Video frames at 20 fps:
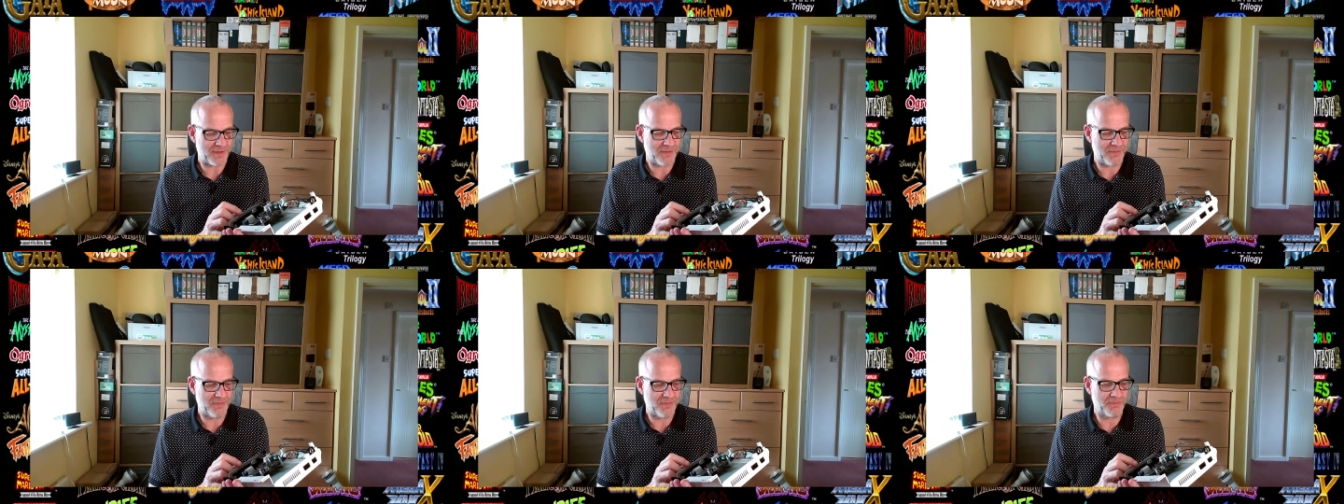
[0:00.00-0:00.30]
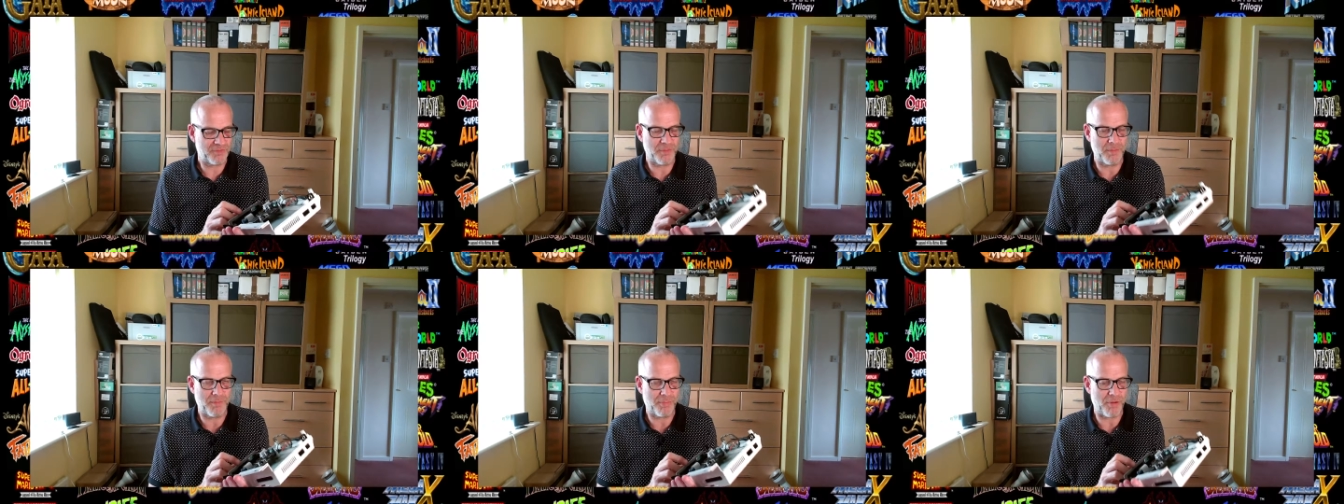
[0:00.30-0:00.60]

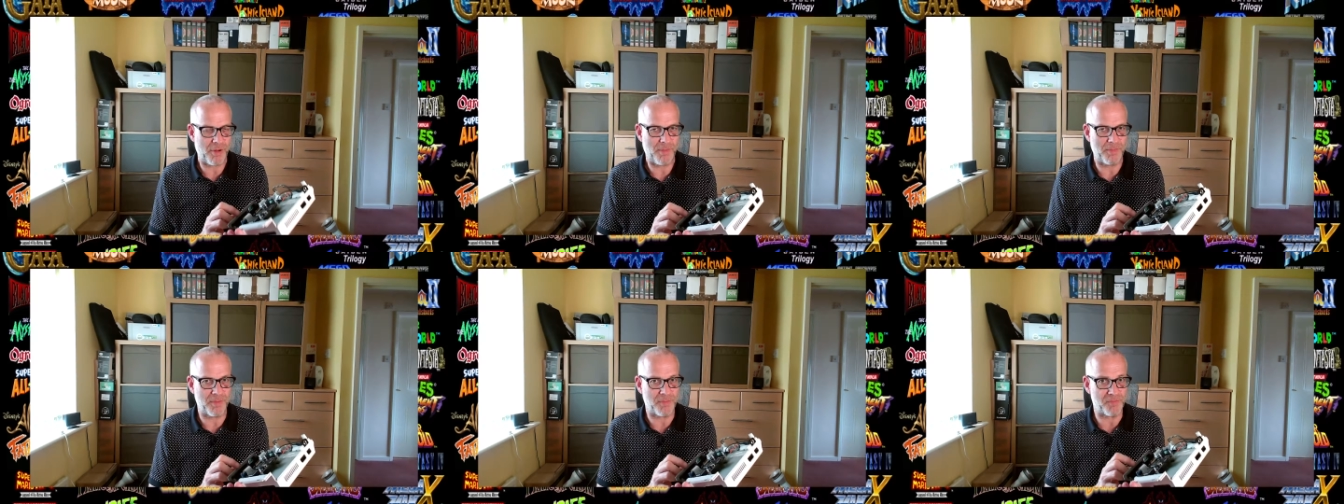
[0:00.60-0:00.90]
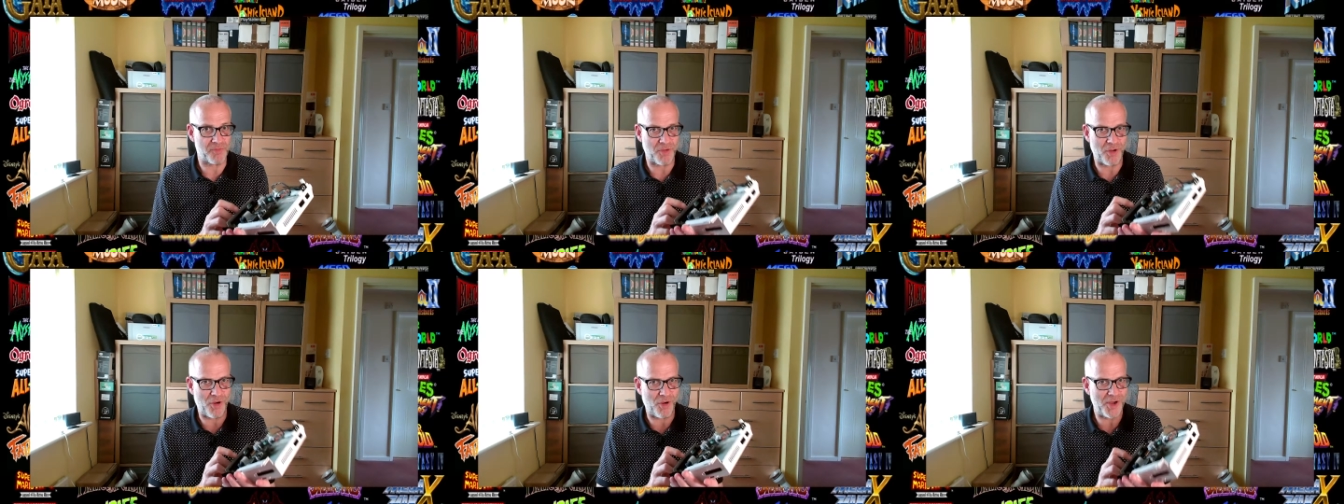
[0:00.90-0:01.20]
some
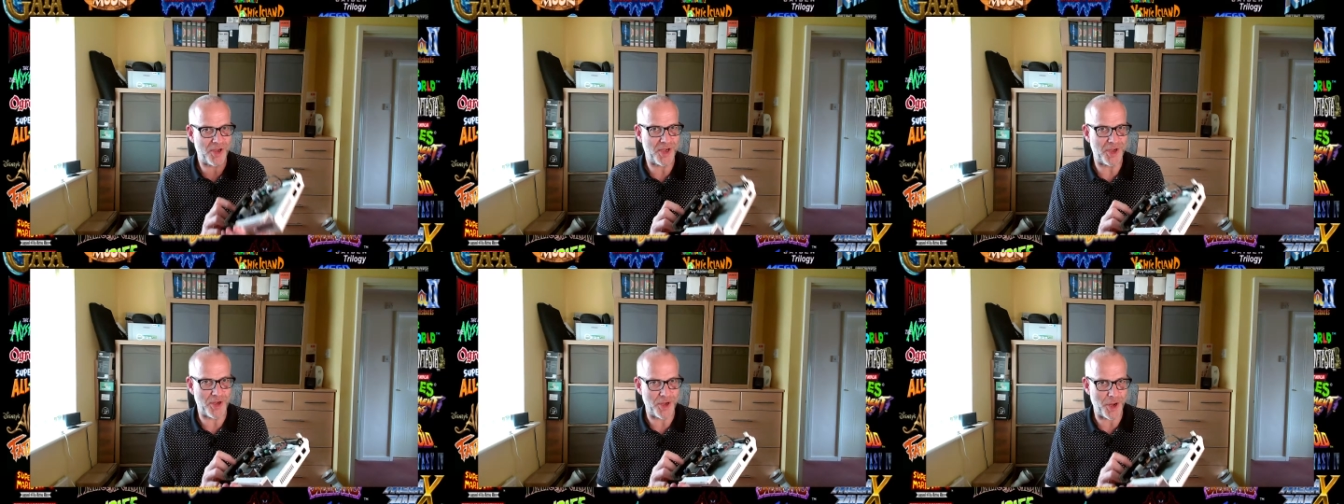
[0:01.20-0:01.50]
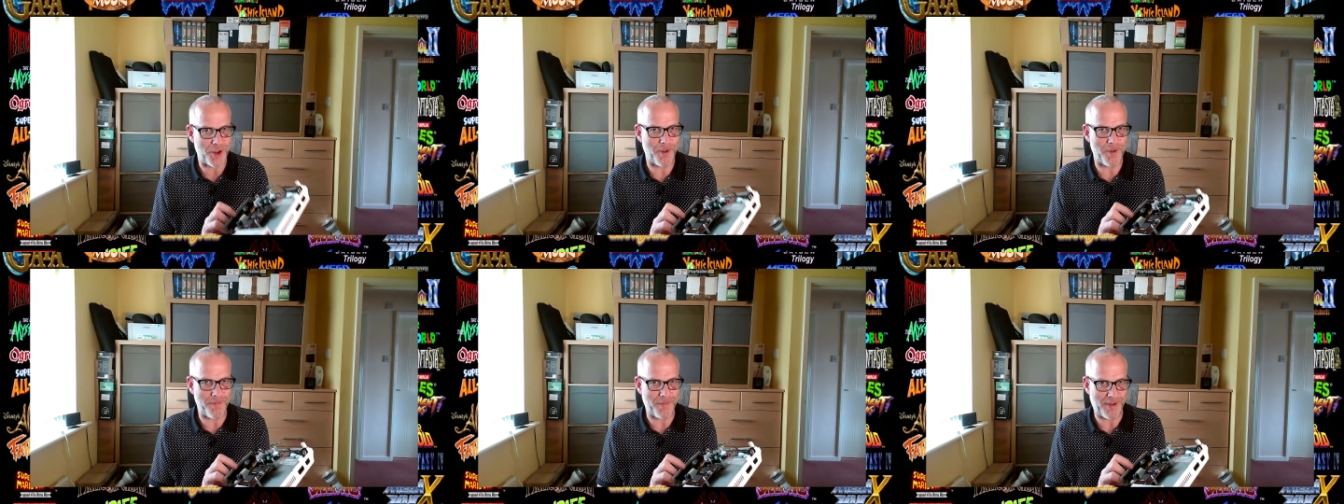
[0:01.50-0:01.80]
problems that I didn't
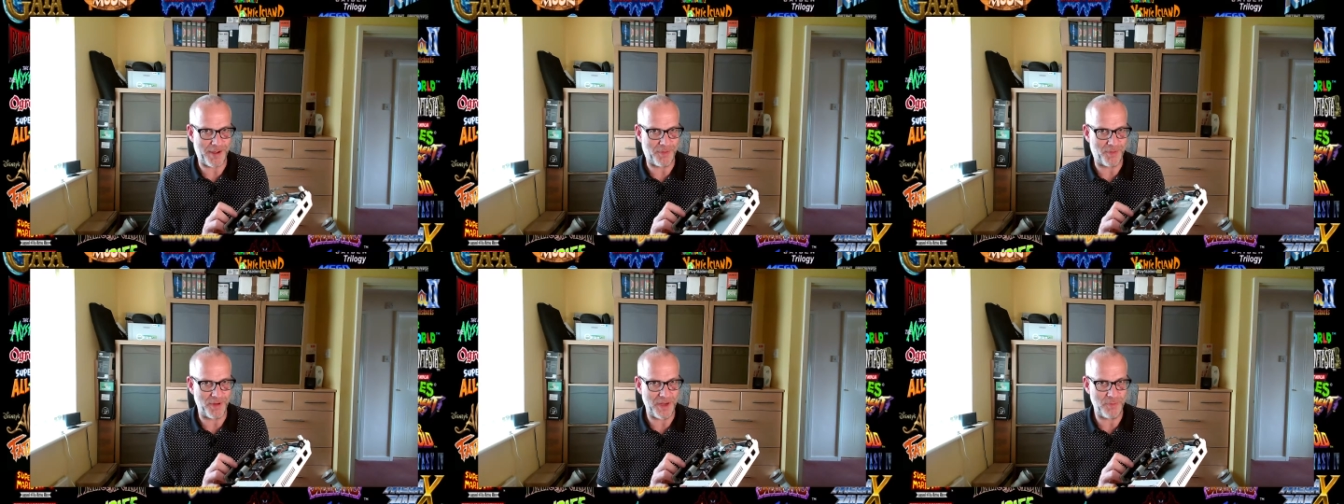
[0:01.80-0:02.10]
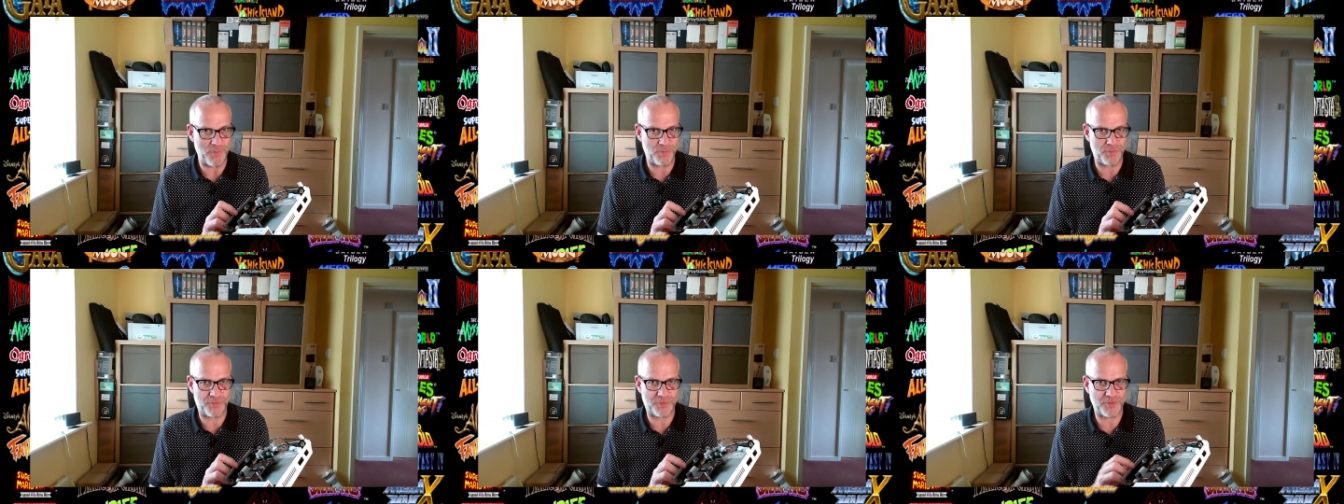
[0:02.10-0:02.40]
know about.
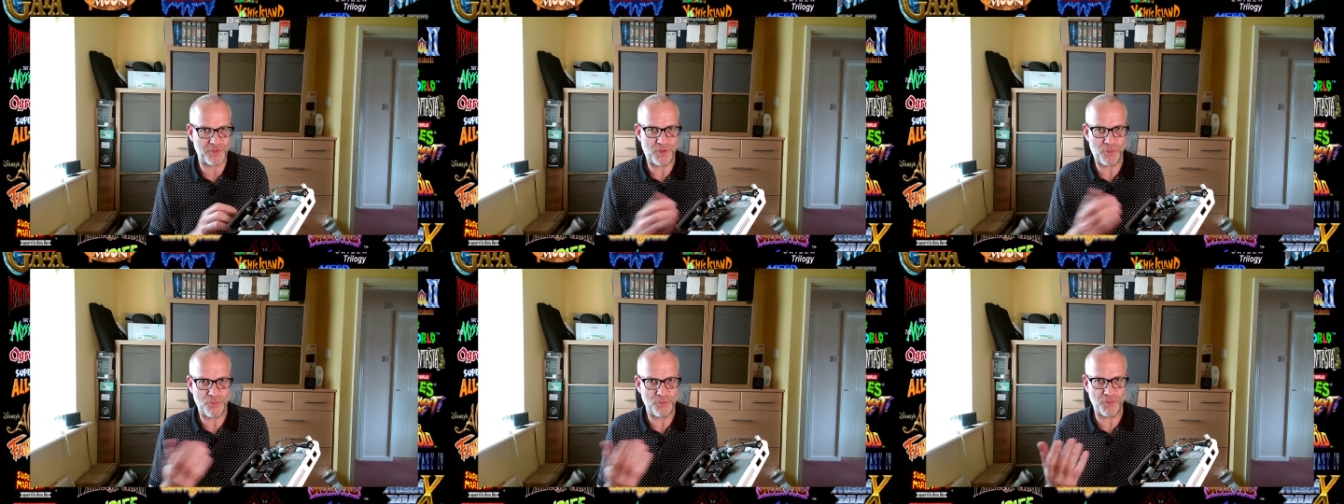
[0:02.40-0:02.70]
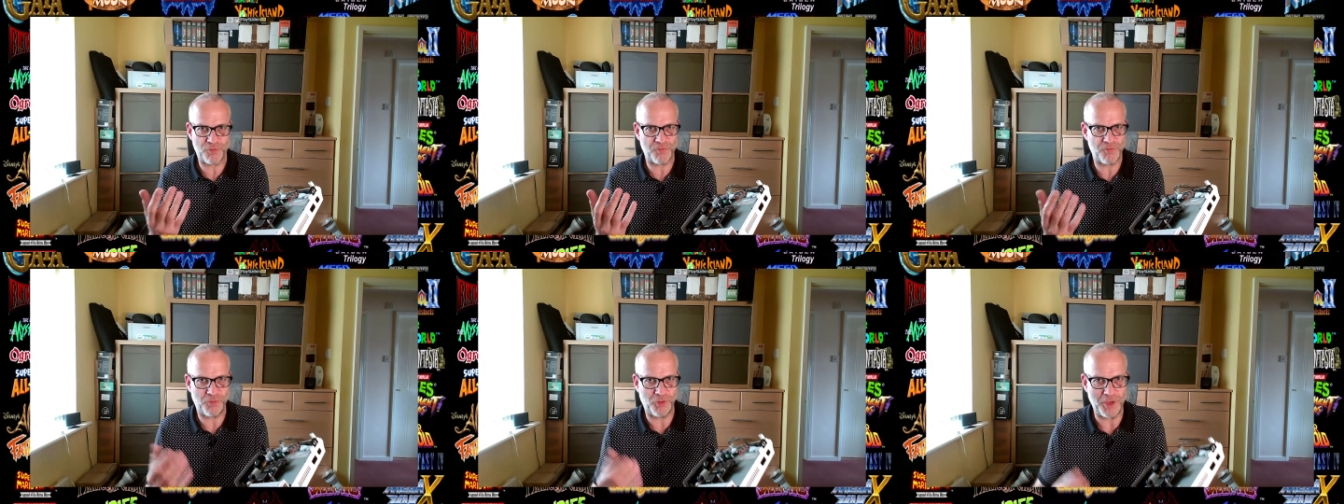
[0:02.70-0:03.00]
It was sold
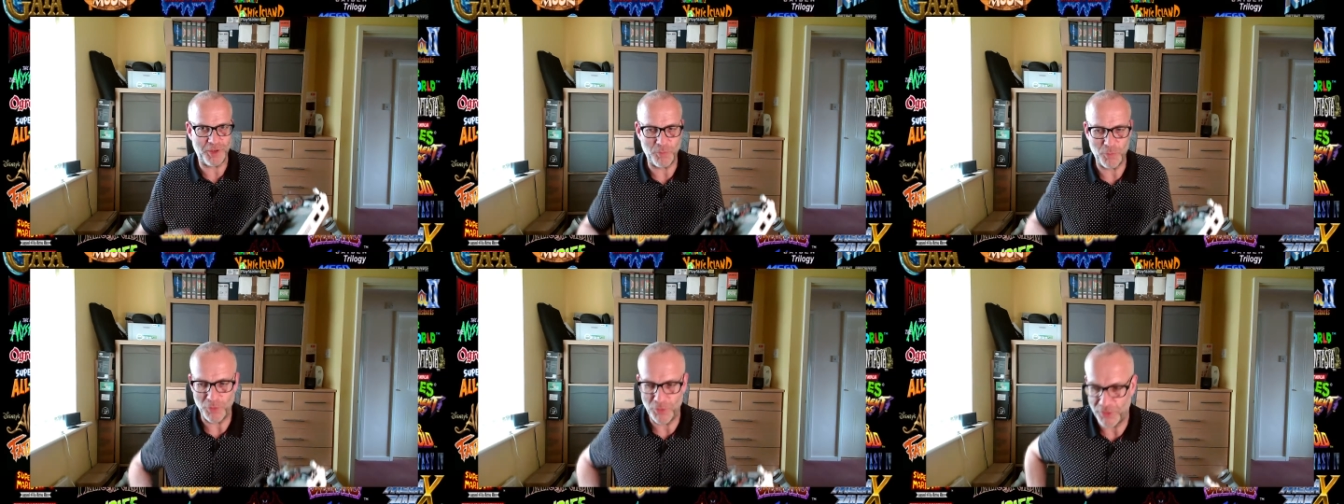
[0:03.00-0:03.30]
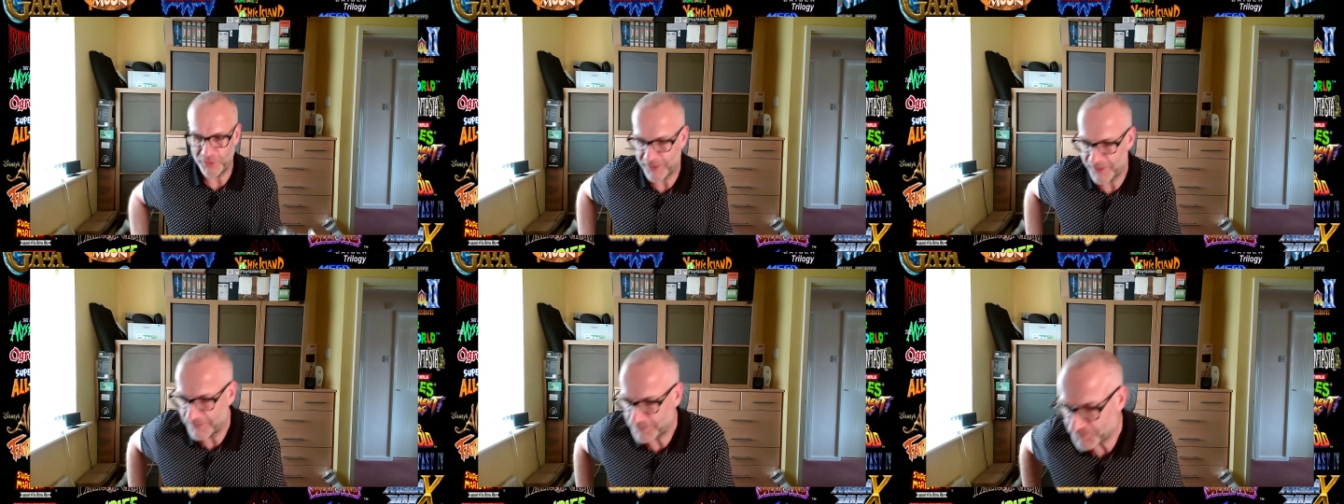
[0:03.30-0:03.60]
as fully
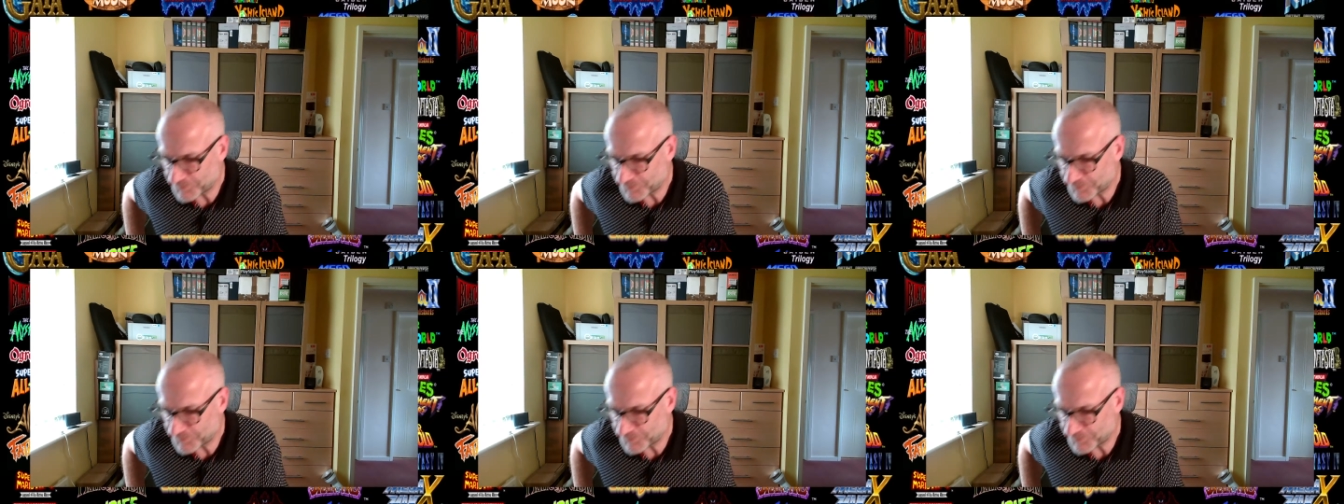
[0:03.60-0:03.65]
working,